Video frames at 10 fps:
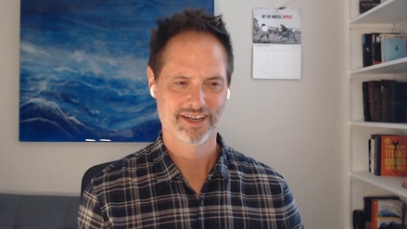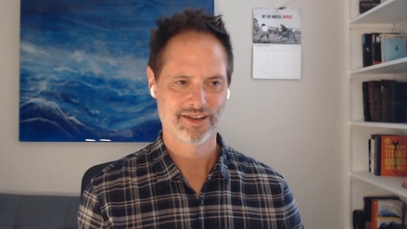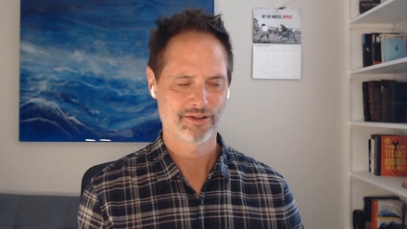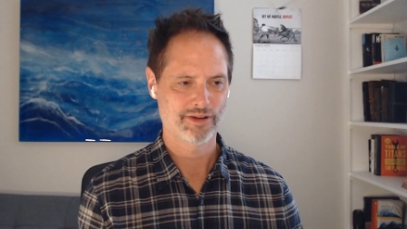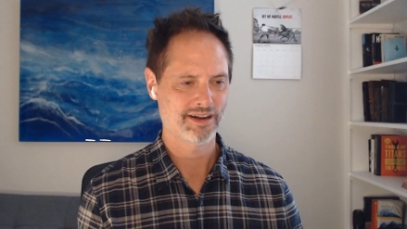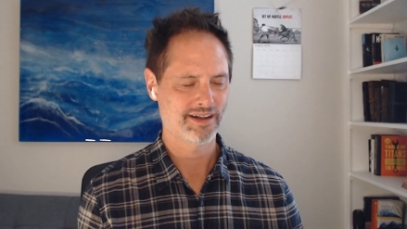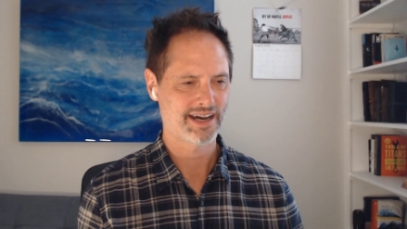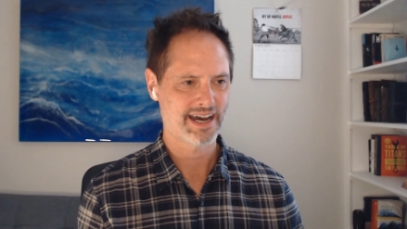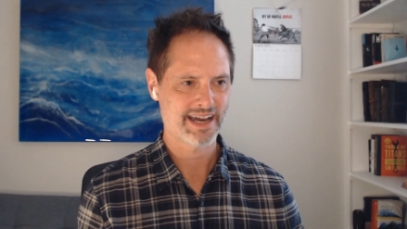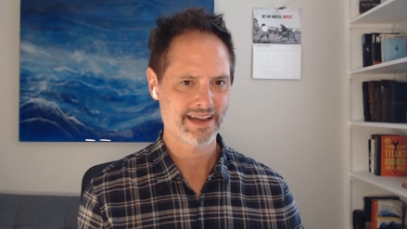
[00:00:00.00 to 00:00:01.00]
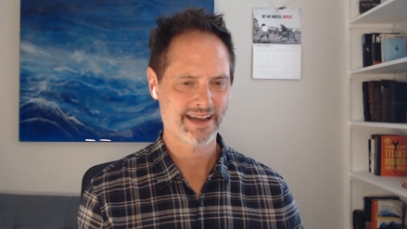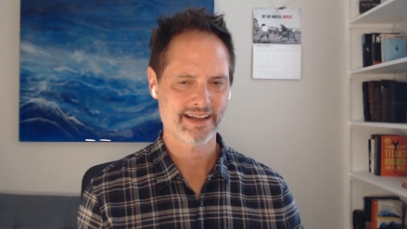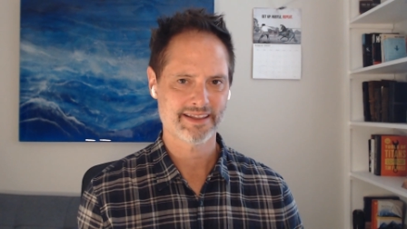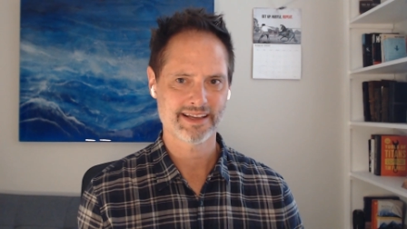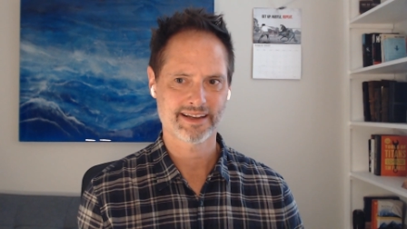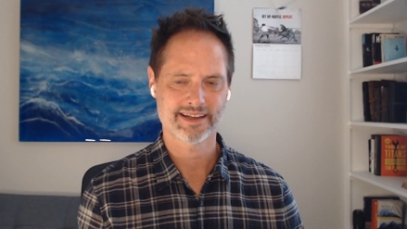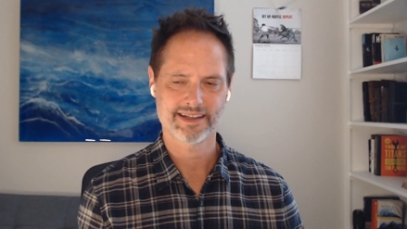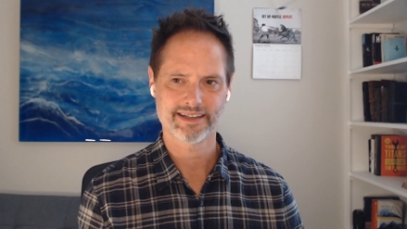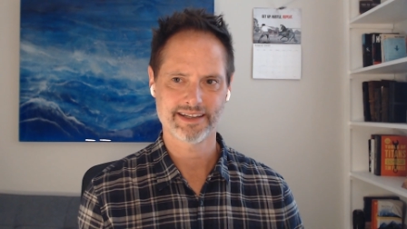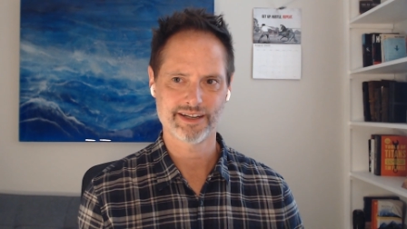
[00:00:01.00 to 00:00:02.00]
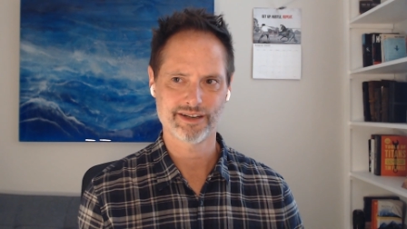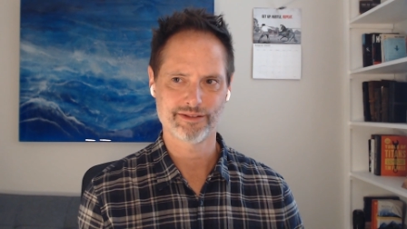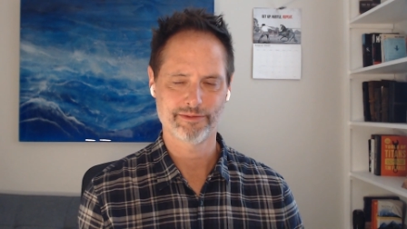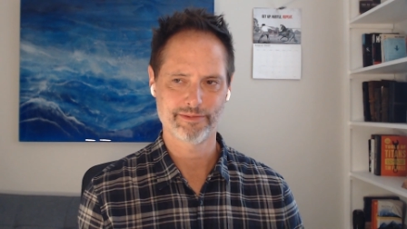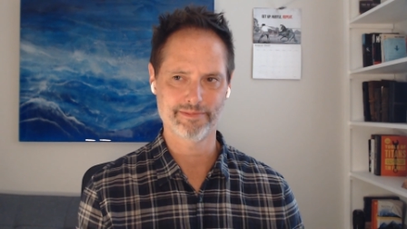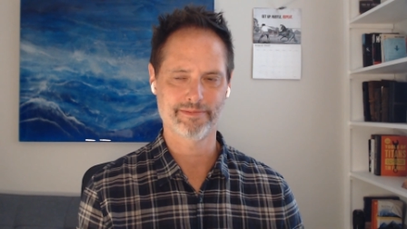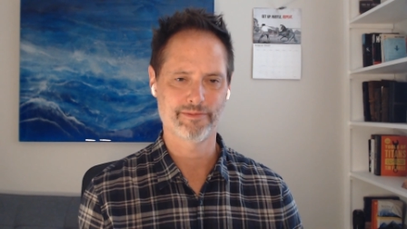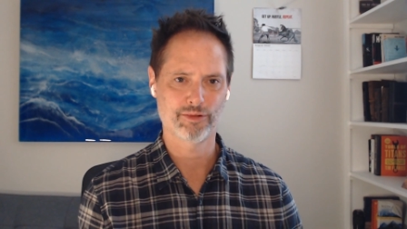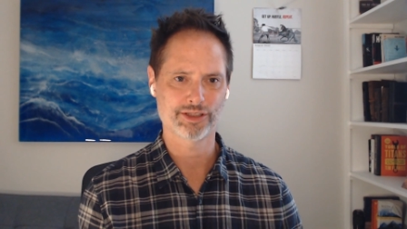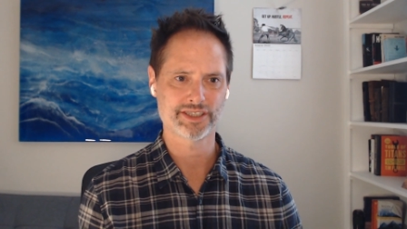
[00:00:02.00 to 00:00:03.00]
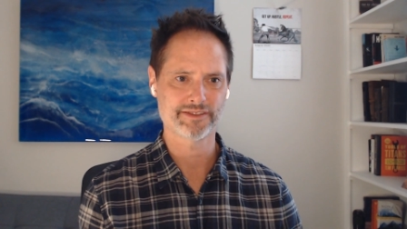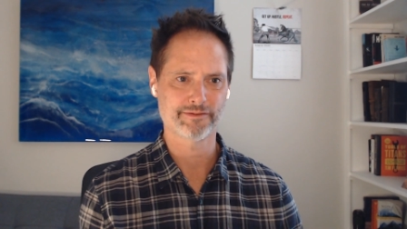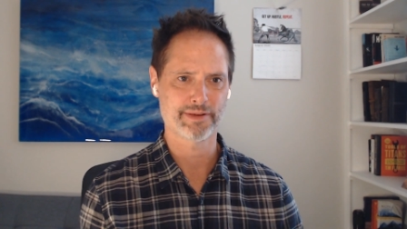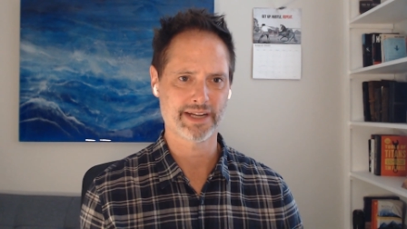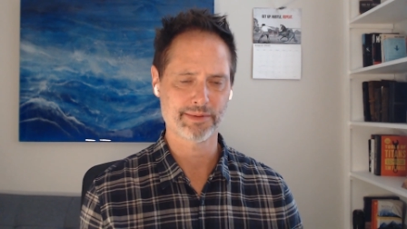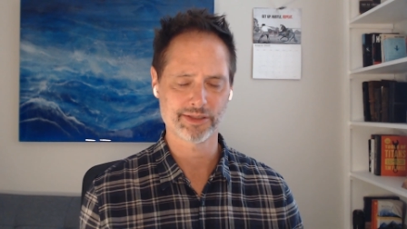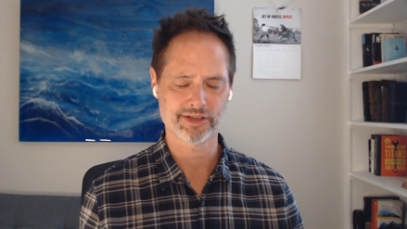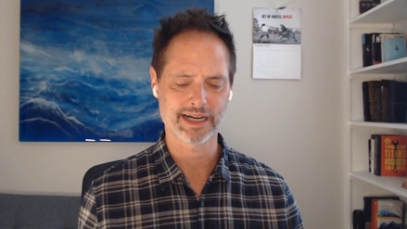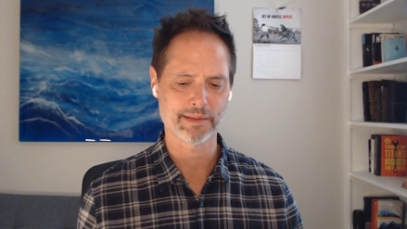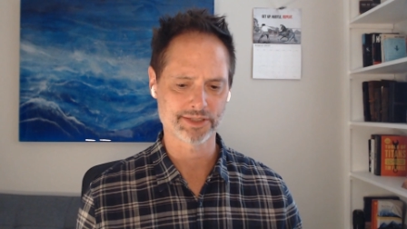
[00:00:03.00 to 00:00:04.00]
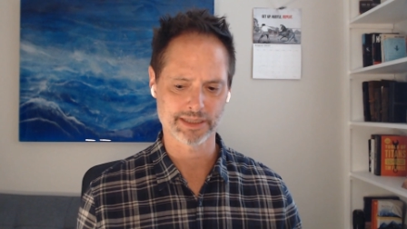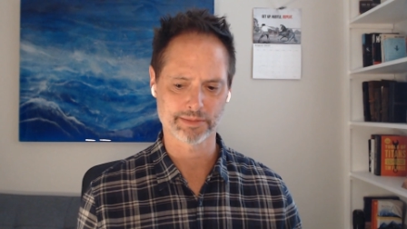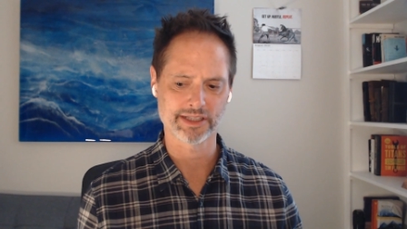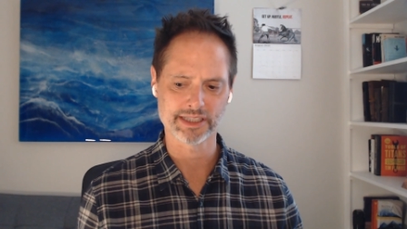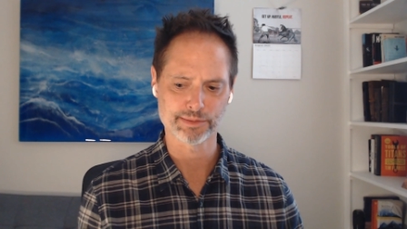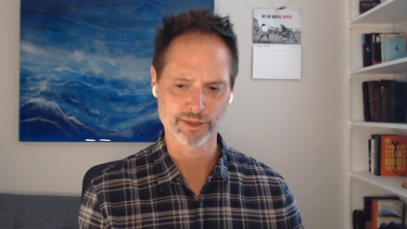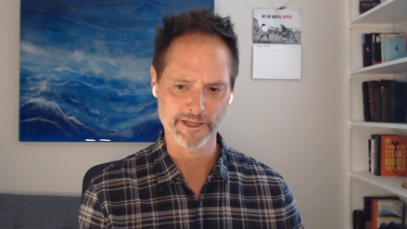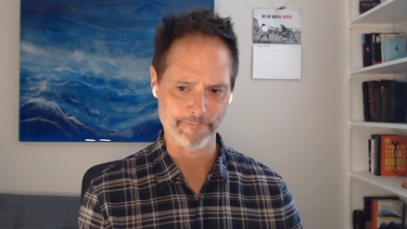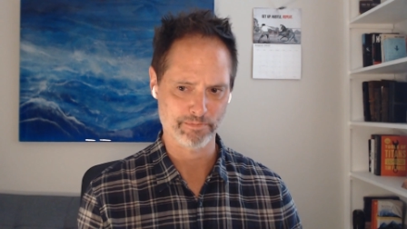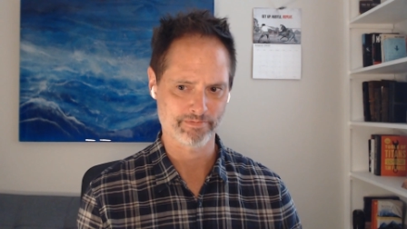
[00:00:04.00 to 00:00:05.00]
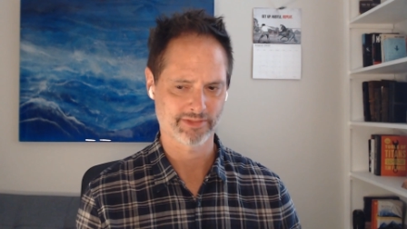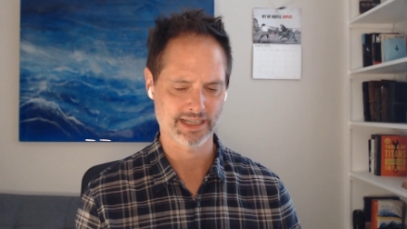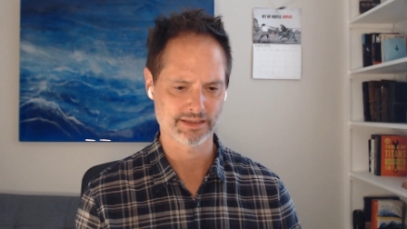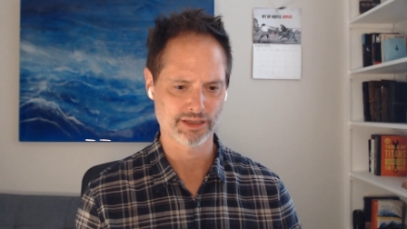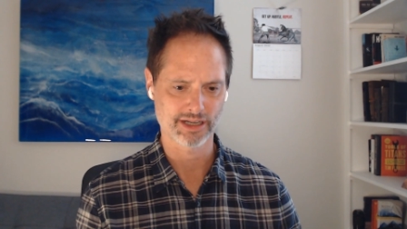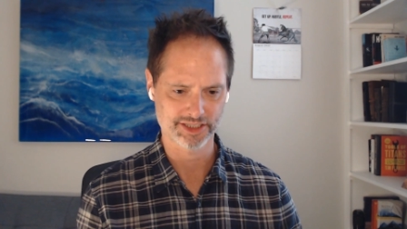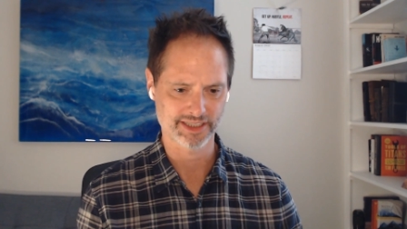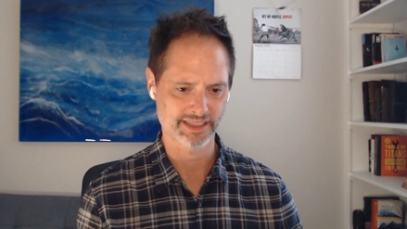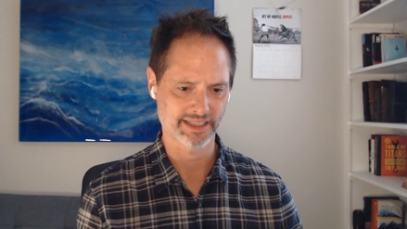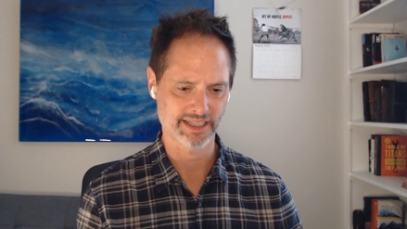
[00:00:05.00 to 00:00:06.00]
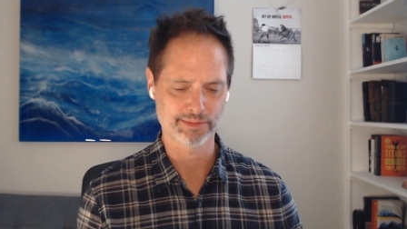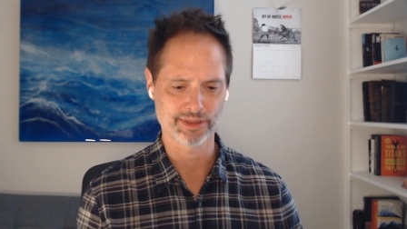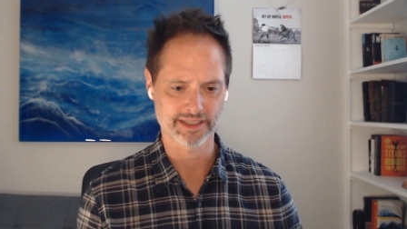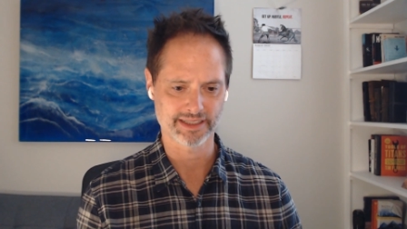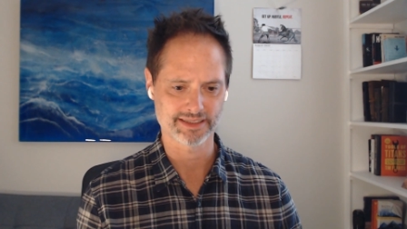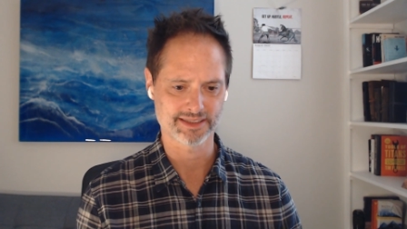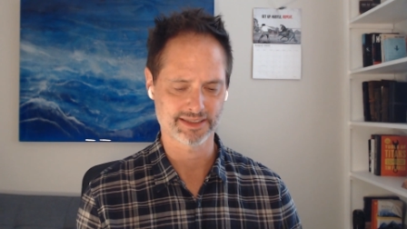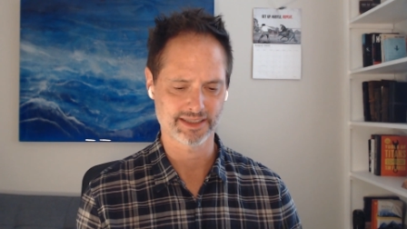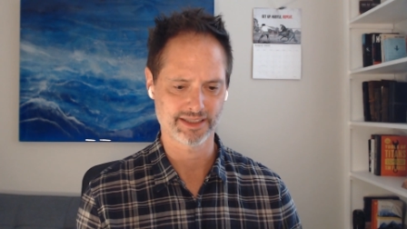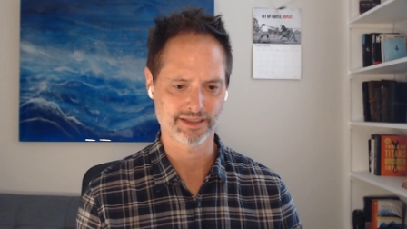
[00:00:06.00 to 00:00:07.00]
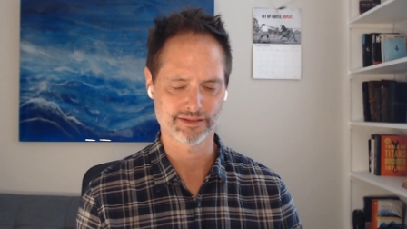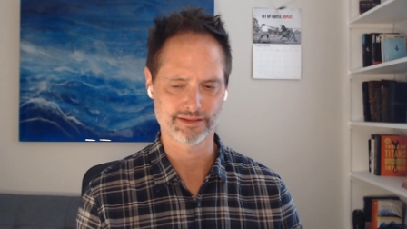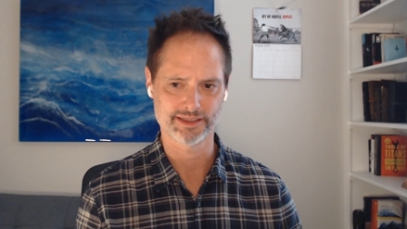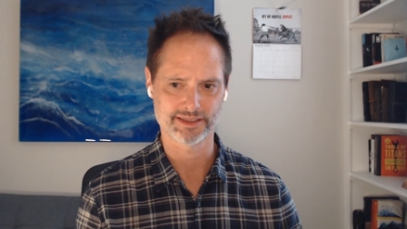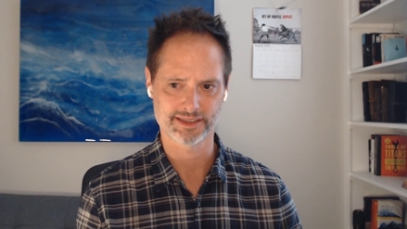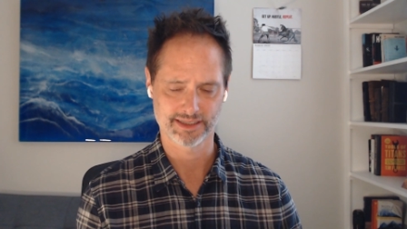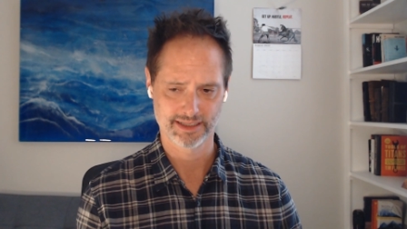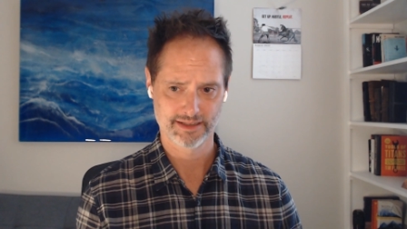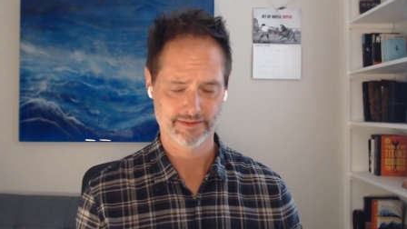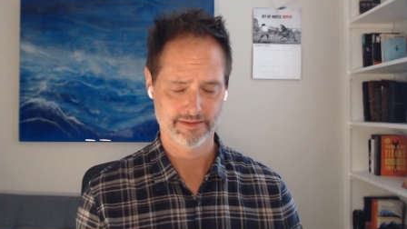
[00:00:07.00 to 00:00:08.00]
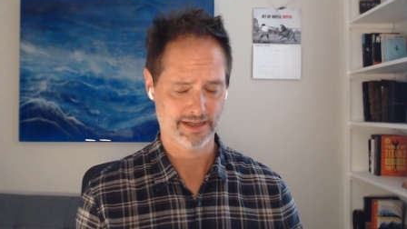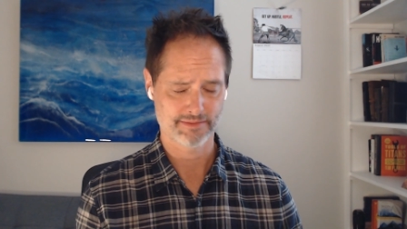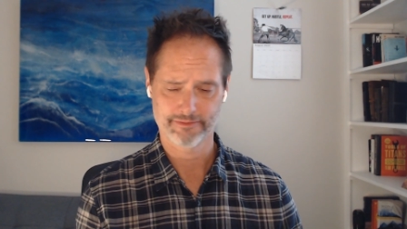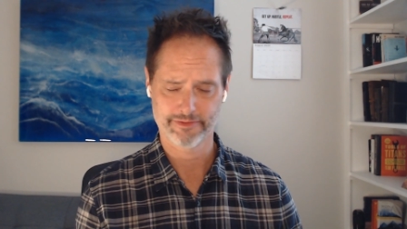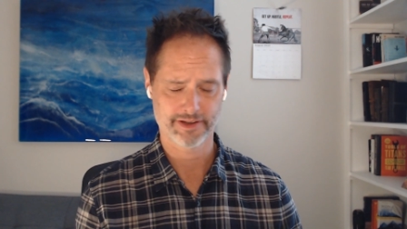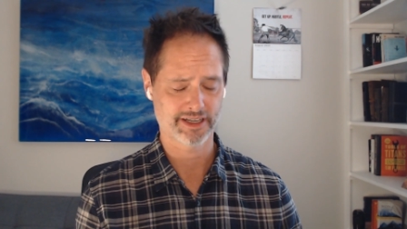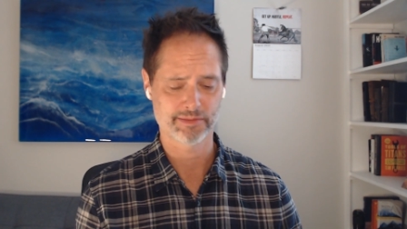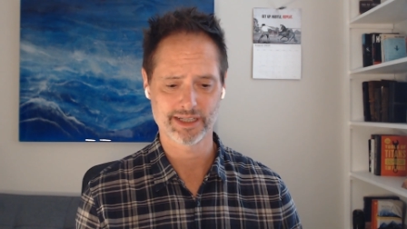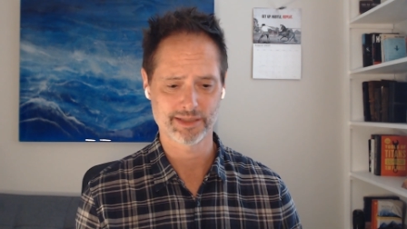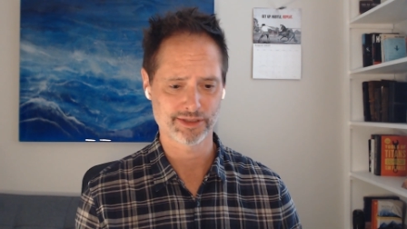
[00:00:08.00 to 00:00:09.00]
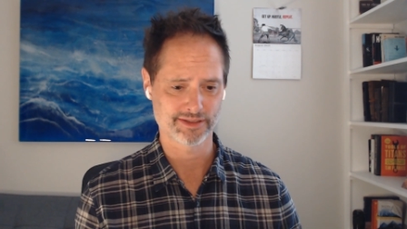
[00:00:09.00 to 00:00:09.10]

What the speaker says: Well, I think, what you've been able to accomplish up to this point and launching and getting bookings, is very commendable.